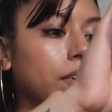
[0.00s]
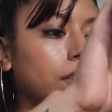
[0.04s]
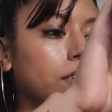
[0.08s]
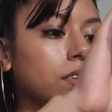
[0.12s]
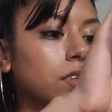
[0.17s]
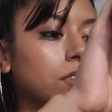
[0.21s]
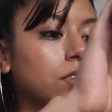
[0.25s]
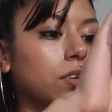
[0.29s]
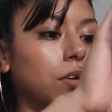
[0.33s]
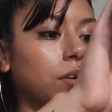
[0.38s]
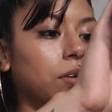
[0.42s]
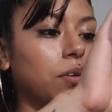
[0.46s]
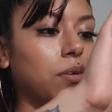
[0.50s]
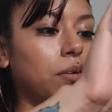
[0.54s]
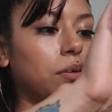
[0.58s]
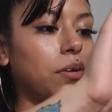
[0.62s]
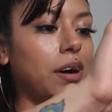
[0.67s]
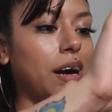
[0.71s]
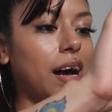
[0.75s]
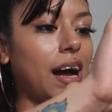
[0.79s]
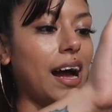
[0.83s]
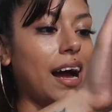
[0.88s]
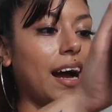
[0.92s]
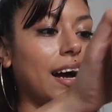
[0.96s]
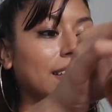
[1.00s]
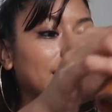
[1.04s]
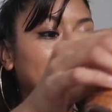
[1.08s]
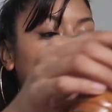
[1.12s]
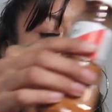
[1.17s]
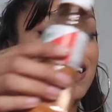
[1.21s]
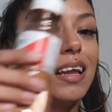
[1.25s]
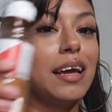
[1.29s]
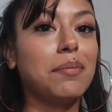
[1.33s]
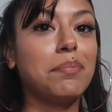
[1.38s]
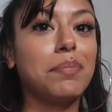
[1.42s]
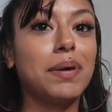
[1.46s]
So I had
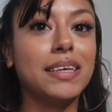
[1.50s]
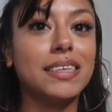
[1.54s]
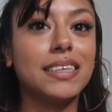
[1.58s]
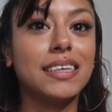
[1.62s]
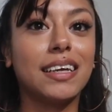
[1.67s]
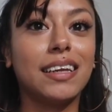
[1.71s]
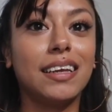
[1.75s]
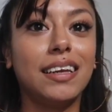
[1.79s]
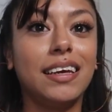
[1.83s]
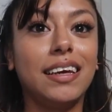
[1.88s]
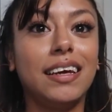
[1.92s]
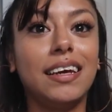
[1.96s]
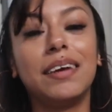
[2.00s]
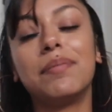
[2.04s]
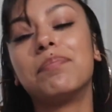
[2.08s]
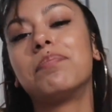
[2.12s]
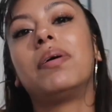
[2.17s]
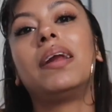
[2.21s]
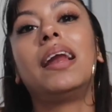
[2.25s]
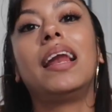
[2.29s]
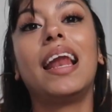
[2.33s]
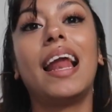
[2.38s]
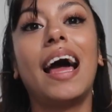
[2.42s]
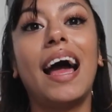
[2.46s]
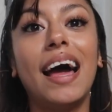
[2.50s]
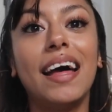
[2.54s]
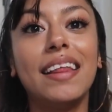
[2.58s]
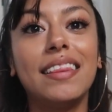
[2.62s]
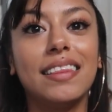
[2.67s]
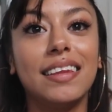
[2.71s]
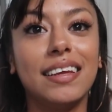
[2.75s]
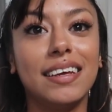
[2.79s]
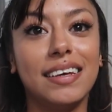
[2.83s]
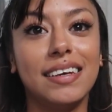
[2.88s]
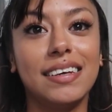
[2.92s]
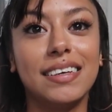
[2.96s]
to like basically
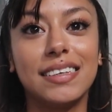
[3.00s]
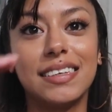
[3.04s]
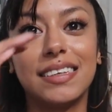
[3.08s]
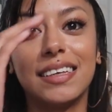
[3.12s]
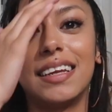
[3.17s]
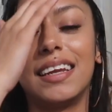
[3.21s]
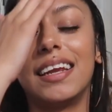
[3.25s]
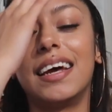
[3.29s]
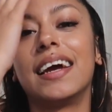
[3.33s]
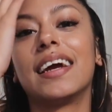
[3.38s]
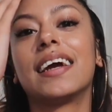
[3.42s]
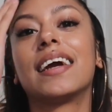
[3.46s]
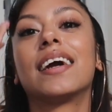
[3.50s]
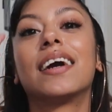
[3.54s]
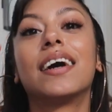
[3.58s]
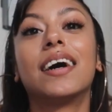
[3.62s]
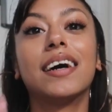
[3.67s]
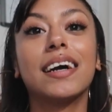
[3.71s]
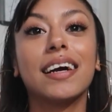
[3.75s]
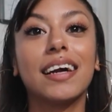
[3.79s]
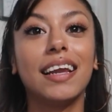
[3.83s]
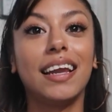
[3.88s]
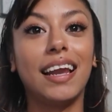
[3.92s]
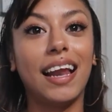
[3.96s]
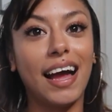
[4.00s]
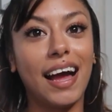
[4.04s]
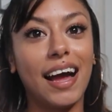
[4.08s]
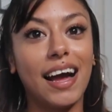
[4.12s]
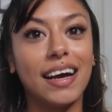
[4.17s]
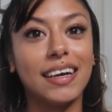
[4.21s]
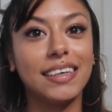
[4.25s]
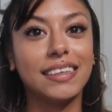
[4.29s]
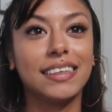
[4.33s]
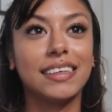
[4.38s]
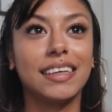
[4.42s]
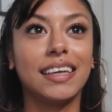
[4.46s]
plan this and like cut
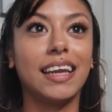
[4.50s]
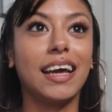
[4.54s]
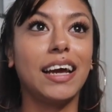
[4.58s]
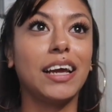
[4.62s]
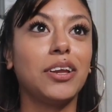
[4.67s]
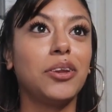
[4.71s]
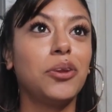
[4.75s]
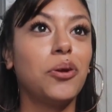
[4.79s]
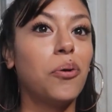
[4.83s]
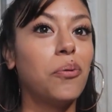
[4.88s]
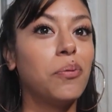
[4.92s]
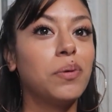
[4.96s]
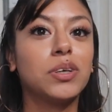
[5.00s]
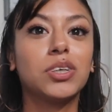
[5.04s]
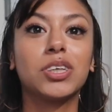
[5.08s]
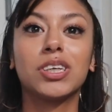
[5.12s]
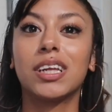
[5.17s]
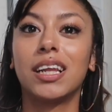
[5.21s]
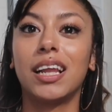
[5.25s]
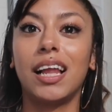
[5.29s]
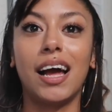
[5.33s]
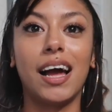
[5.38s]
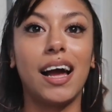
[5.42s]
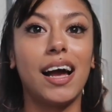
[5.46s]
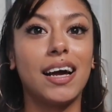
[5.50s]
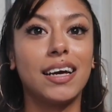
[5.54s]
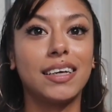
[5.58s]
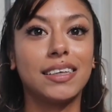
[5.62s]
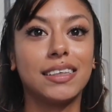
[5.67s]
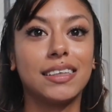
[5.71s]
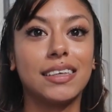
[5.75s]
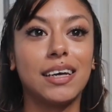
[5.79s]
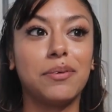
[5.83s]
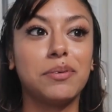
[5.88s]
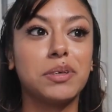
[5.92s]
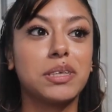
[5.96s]
class and like know which
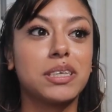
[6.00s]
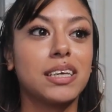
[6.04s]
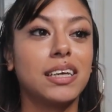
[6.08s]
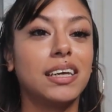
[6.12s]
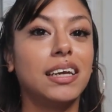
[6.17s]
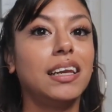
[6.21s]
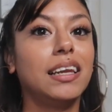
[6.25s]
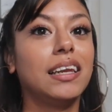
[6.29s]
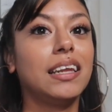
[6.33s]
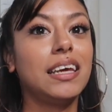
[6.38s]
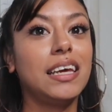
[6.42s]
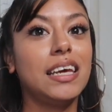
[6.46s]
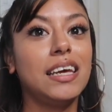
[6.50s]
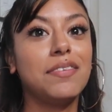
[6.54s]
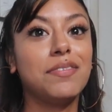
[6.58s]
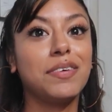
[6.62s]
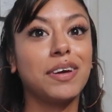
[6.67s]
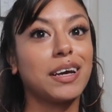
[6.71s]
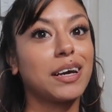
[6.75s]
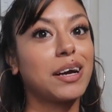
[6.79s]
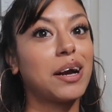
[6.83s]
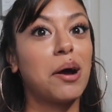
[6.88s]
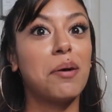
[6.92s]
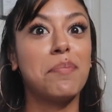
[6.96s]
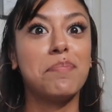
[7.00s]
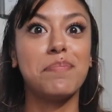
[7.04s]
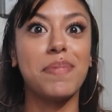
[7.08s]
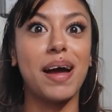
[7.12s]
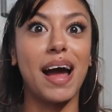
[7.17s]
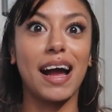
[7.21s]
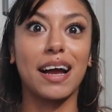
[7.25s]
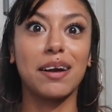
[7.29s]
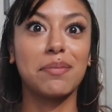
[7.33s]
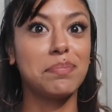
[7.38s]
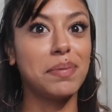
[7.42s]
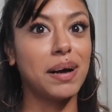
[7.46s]
class I was gonna leave and come
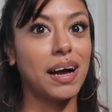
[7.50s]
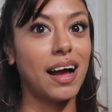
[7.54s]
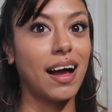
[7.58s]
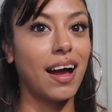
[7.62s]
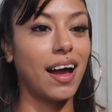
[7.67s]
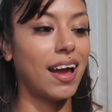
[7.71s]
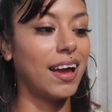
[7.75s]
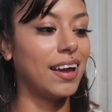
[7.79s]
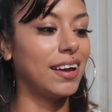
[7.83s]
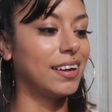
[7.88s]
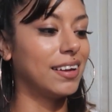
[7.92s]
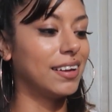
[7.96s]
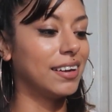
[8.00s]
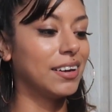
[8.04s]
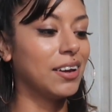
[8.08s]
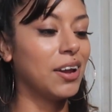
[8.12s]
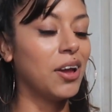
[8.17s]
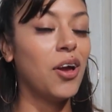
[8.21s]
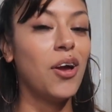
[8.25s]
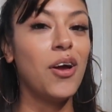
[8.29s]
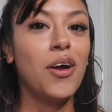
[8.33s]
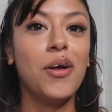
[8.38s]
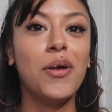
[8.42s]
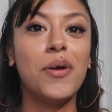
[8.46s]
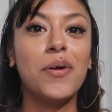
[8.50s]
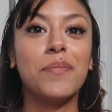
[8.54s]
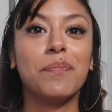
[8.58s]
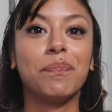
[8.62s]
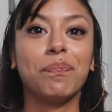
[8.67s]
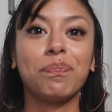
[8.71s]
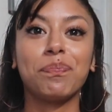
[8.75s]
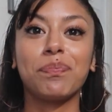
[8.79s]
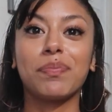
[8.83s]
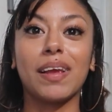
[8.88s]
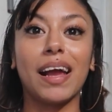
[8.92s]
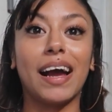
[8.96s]
back by, and
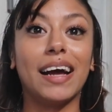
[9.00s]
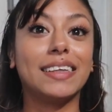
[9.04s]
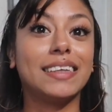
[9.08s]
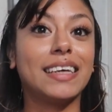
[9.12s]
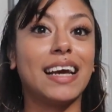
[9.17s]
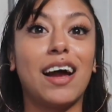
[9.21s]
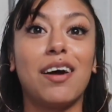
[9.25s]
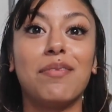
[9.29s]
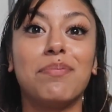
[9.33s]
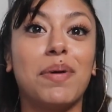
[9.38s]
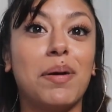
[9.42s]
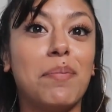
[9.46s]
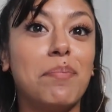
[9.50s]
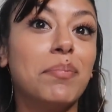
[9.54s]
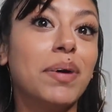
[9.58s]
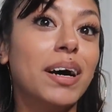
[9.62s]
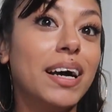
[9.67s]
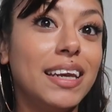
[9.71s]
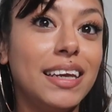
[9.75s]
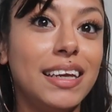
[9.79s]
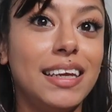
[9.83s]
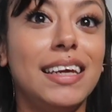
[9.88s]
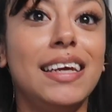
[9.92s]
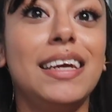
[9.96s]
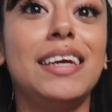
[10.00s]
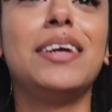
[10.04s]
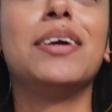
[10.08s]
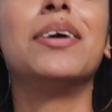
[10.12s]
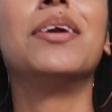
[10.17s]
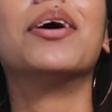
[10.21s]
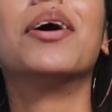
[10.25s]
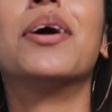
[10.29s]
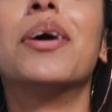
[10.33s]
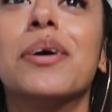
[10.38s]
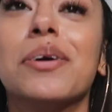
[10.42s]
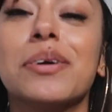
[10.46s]
I had to have my money, you
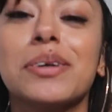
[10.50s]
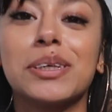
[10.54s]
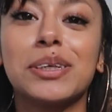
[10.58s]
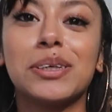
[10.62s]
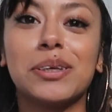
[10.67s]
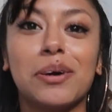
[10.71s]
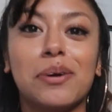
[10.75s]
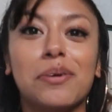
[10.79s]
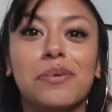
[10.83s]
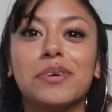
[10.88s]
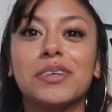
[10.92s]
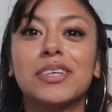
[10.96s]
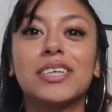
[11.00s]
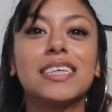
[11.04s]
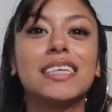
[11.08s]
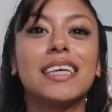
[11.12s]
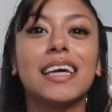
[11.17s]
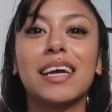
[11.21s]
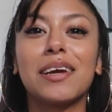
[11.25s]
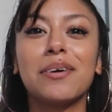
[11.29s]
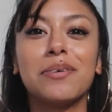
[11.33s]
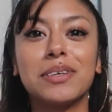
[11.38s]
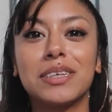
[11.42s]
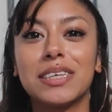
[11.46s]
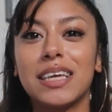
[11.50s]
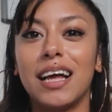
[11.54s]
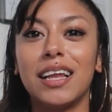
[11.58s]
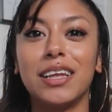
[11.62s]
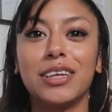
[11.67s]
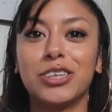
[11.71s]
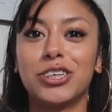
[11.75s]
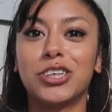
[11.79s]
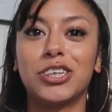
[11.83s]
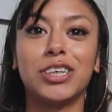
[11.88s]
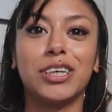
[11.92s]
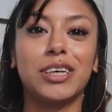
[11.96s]
know. So it was just like, it was
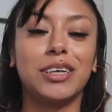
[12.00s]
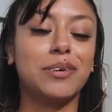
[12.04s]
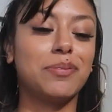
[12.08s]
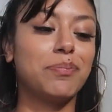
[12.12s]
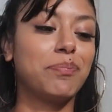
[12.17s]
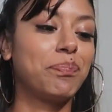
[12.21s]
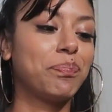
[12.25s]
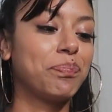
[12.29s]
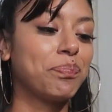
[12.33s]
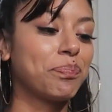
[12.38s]
hella shit.